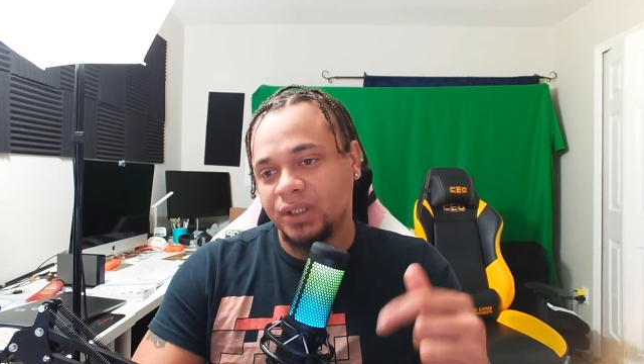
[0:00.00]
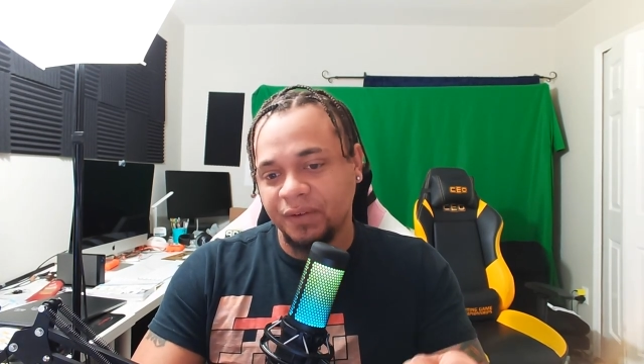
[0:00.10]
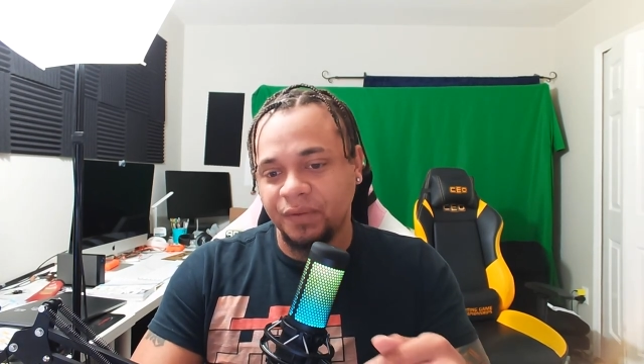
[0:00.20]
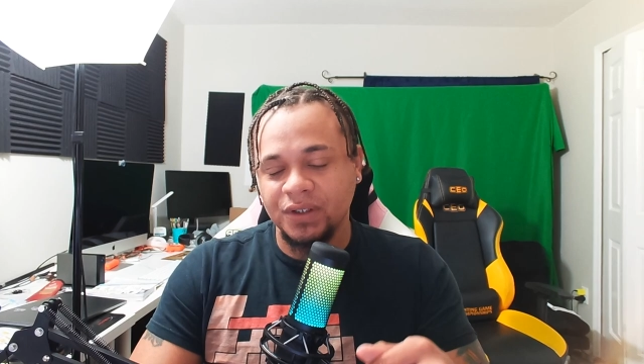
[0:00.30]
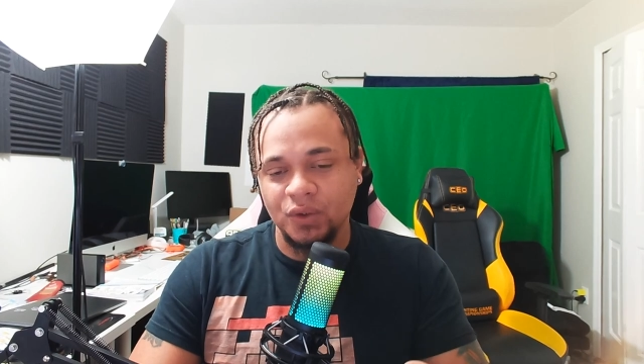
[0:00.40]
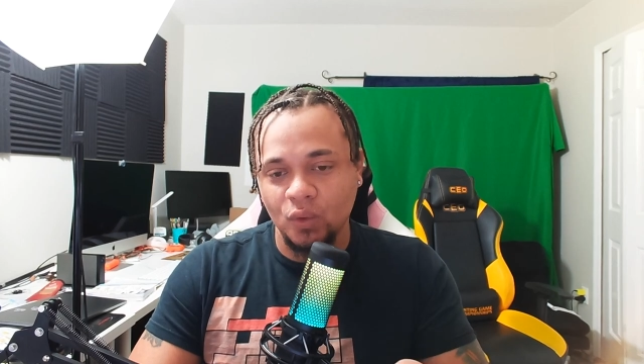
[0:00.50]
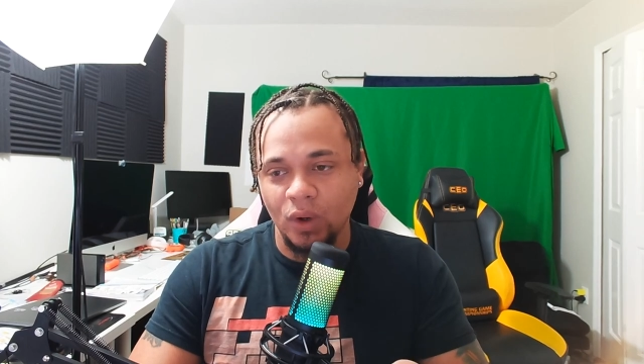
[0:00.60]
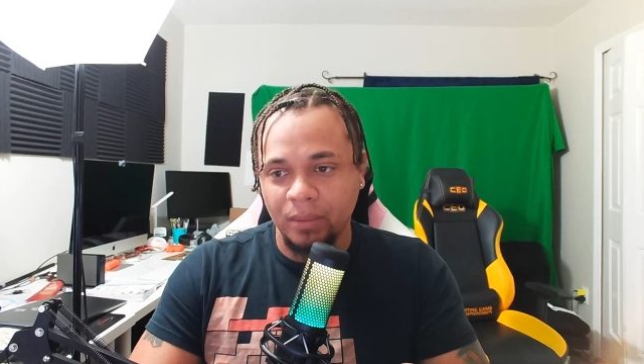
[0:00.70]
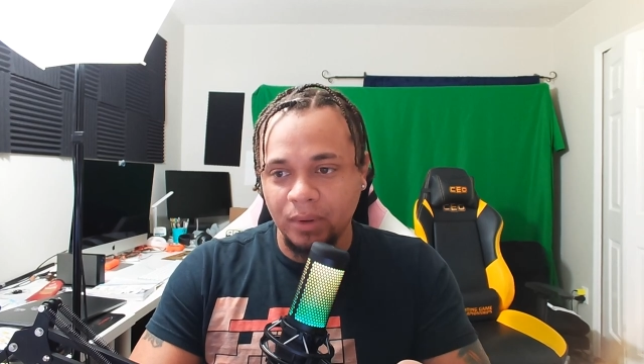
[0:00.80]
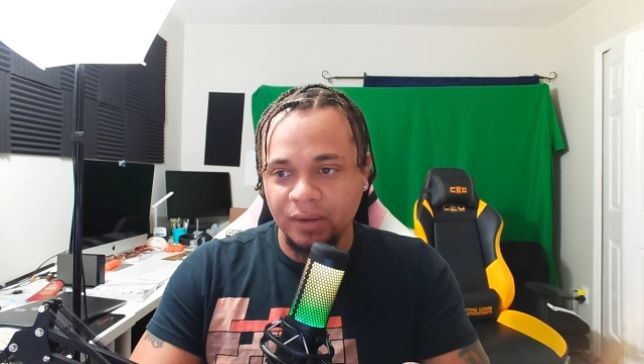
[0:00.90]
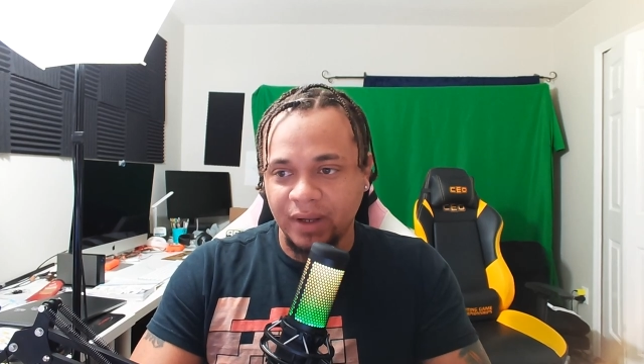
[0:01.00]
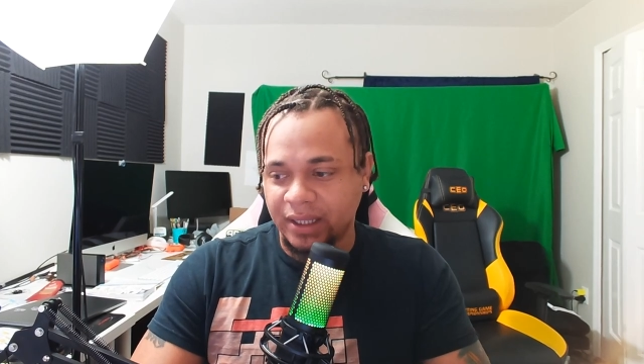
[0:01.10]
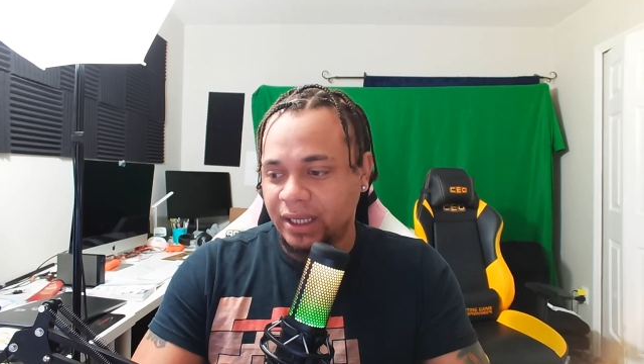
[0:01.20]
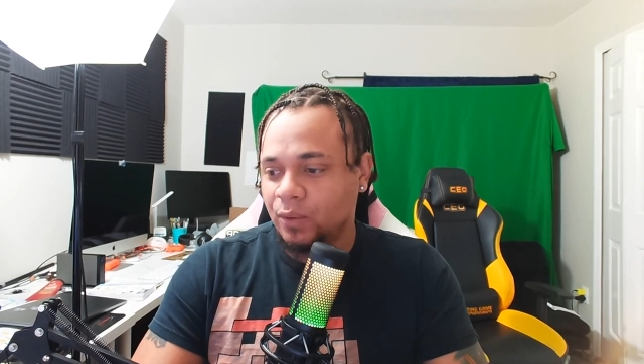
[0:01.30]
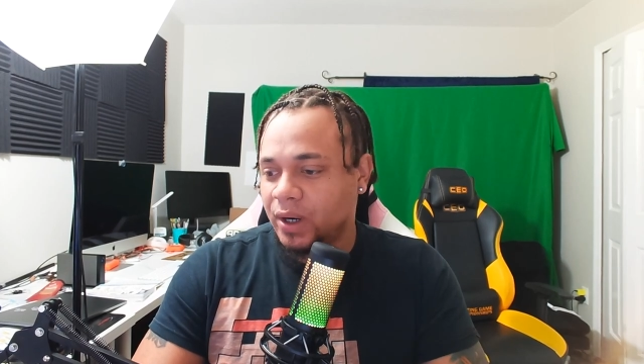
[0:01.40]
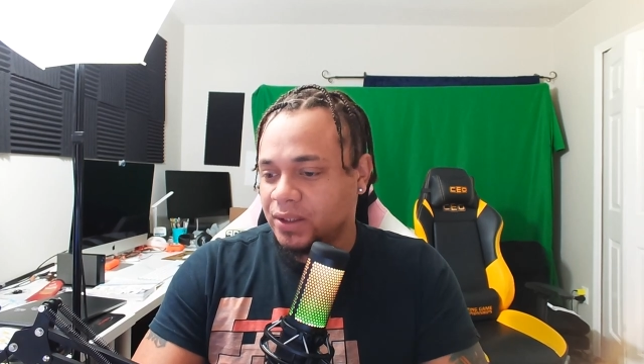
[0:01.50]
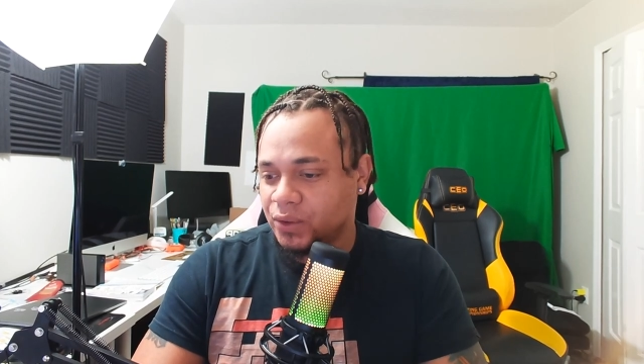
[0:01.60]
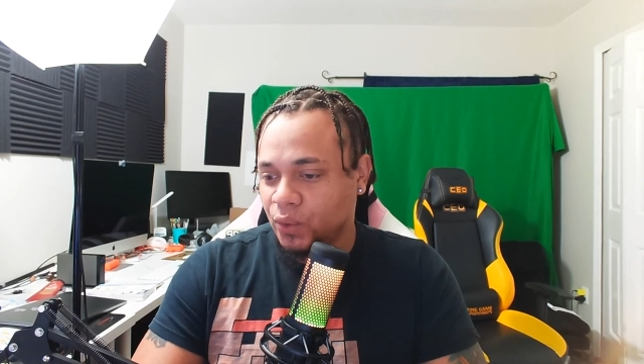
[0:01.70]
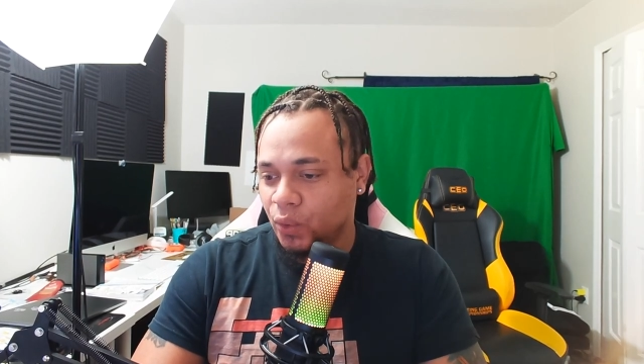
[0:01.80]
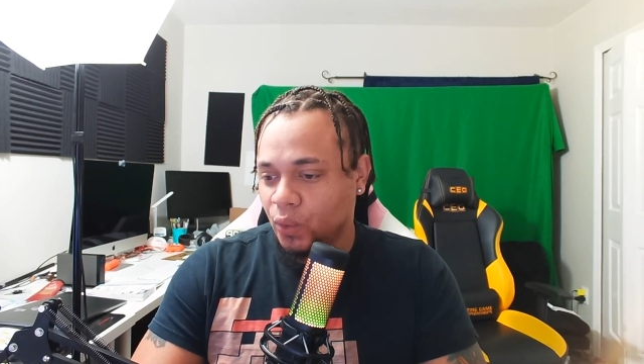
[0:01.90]
different school i believe i think he went
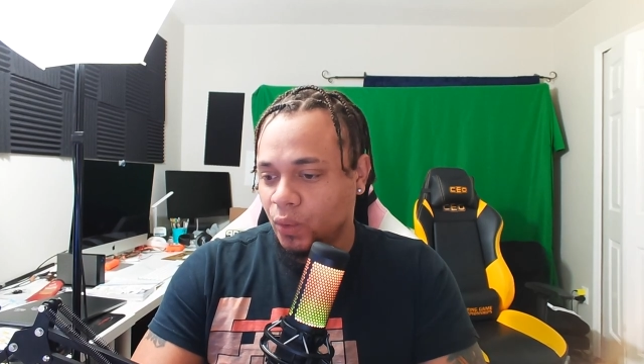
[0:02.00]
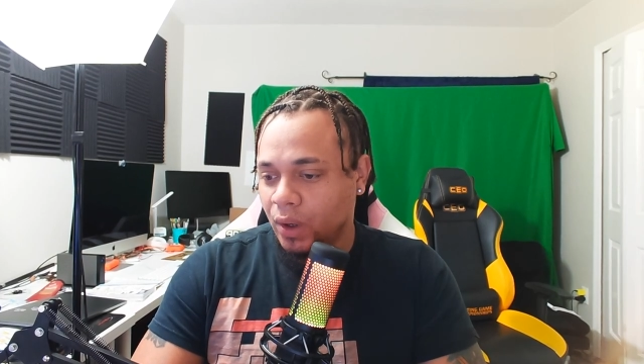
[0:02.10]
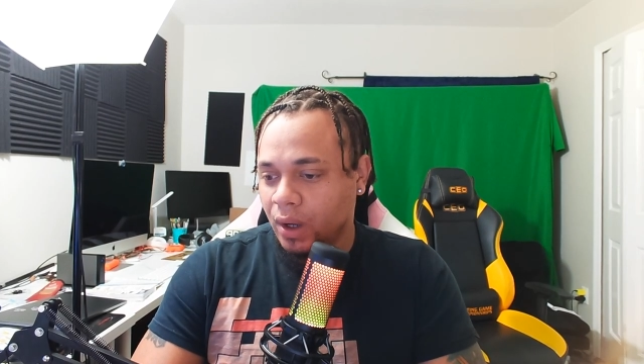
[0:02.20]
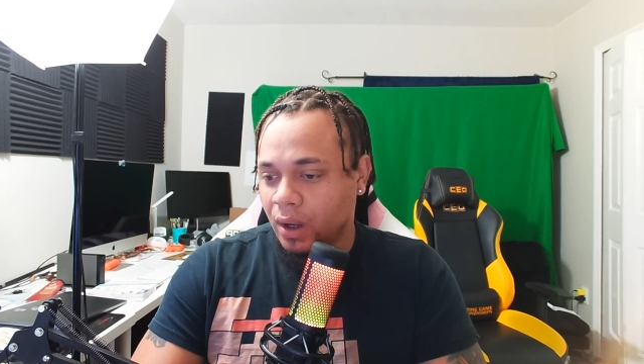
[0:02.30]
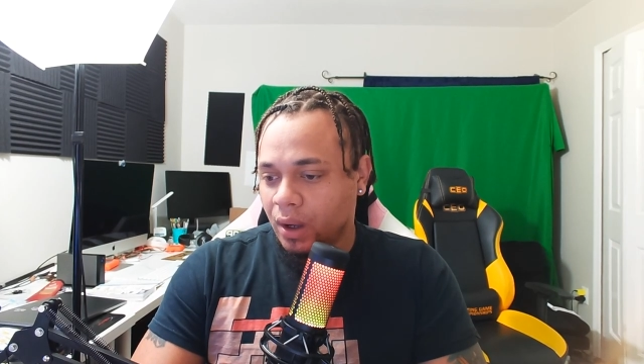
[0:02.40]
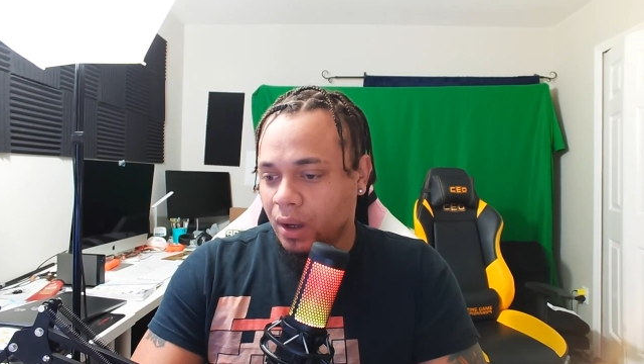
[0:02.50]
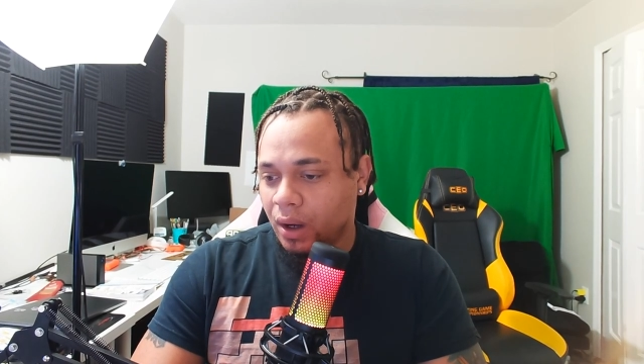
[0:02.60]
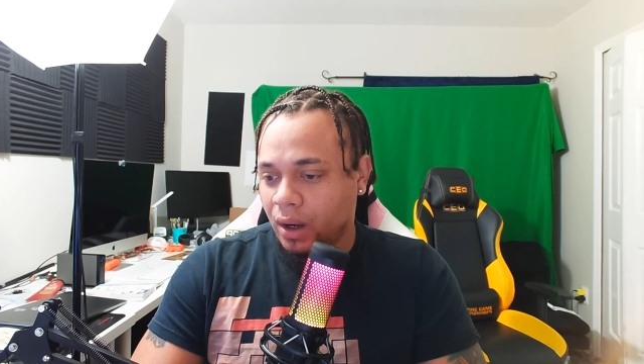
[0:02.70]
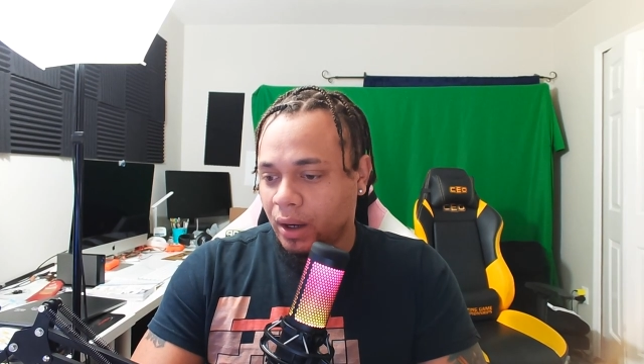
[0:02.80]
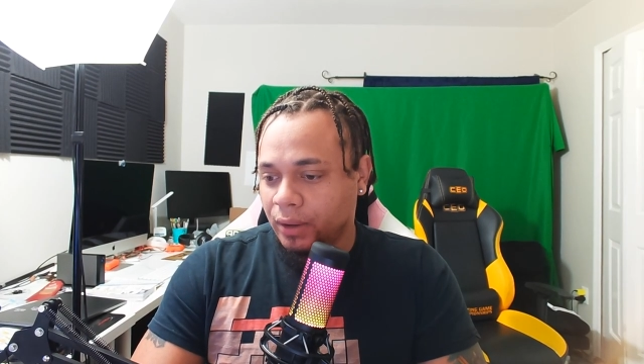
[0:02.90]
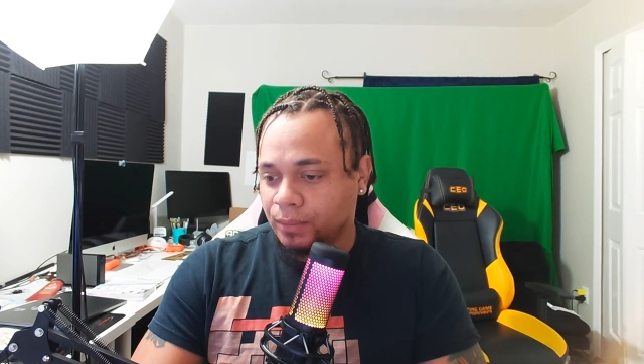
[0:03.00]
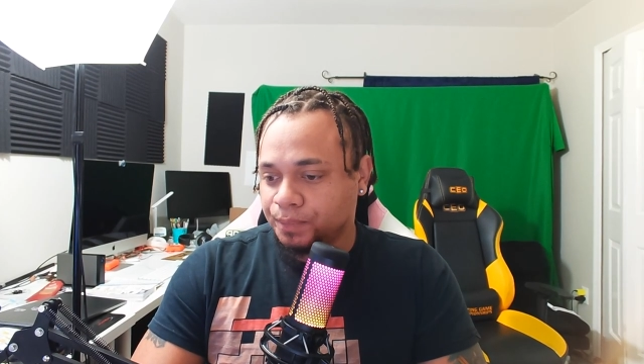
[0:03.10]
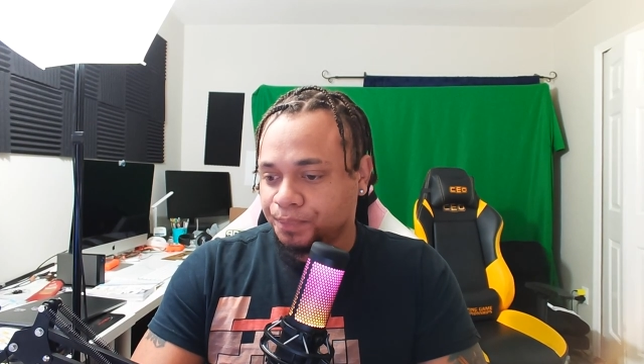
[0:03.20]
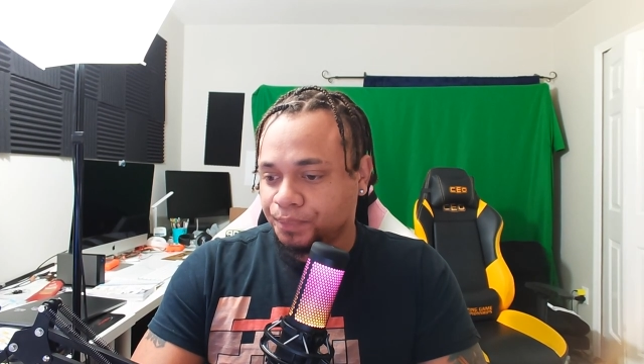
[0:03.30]
to um,